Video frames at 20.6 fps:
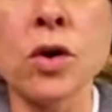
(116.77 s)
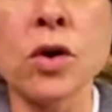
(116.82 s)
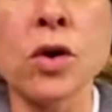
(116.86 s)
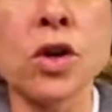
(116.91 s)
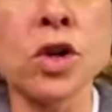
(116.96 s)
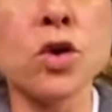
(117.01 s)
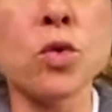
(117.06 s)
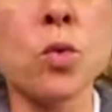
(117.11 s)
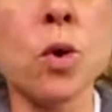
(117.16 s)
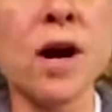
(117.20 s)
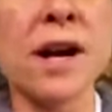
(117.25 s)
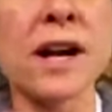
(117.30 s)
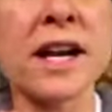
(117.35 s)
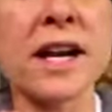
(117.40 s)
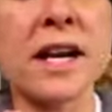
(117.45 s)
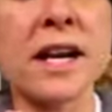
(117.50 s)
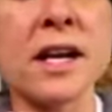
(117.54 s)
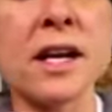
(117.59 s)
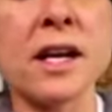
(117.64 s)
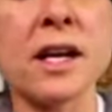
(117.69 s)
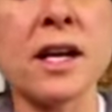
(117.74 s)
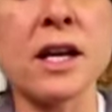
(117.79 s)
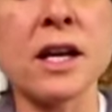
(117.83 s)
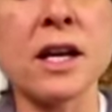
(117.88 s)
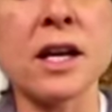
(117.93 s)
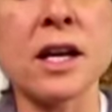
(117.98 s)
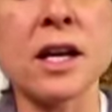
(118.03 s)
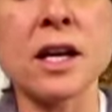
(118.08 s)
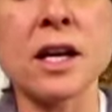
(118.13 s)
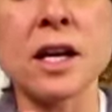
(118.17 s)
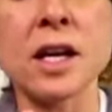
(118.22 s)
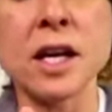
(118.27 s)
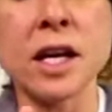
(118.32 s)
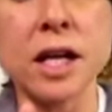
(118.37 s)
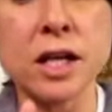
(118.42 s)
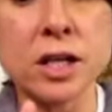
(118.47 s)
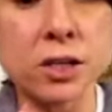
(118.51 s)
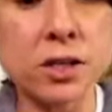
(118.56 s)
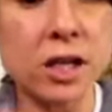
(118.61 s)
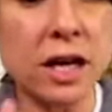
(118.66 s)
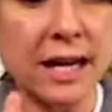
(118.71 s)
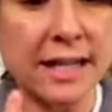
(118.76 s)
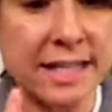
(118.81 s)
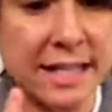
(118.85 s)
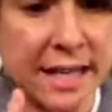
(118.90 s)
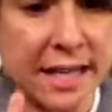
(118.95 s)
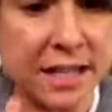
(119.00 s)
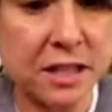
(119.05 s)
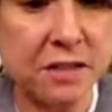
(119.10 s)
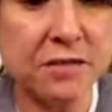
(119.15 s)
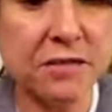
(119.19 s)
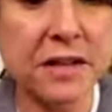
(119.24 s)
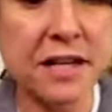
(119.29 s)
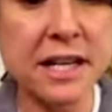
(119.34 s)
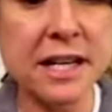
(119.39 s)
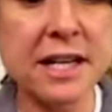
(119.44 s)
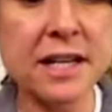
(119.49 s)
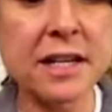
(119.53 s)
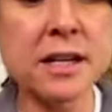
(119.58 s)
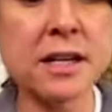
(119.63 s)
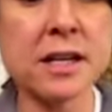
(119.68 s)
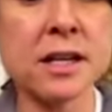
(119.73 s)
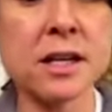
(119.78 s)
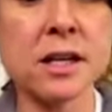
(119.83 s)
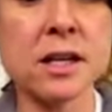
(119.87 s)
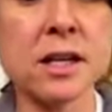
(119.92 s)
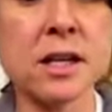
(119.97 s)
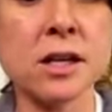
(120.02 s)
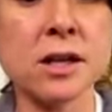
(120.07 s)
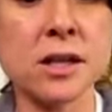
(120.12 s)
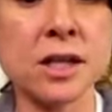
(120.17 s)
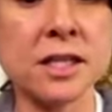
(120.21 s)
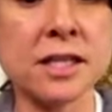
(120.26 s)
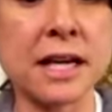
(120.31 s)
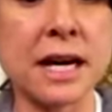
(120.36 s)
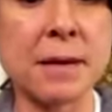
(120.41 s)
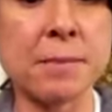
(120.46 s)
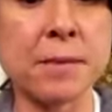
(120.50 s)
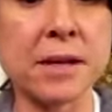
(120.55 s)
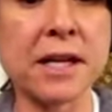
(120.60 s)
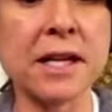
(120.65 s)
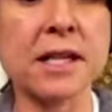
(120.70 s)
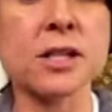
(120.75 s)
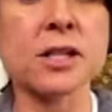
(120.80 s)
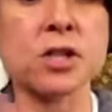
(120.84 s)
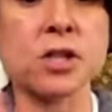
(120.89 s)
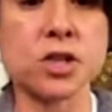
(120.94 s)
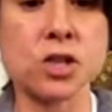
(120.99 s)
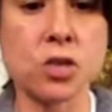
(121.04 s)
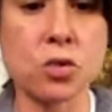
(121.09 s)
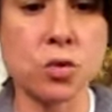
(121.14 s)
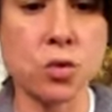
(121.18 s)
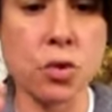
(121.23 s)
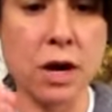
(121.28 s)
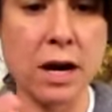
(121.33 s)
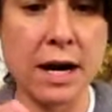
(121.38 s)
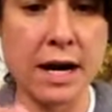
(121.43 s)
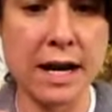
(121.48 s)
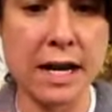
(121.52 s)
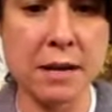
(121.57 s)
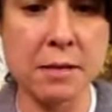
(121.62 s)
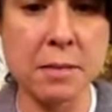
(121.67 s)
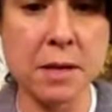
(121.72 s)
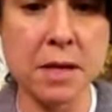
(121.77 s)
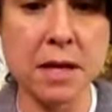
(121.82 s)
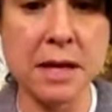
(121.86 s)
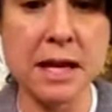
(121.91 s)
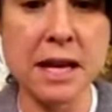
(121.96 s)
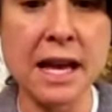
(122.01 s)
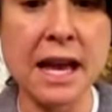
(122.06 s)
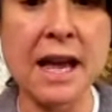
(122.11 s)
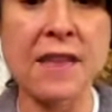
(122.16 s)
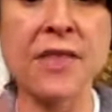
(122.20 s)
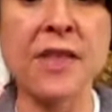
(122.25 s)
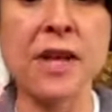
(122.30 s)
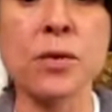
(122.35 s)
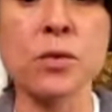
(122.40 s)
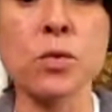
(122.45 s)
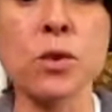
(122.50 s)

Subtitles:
you want to identify the topic, describe, and then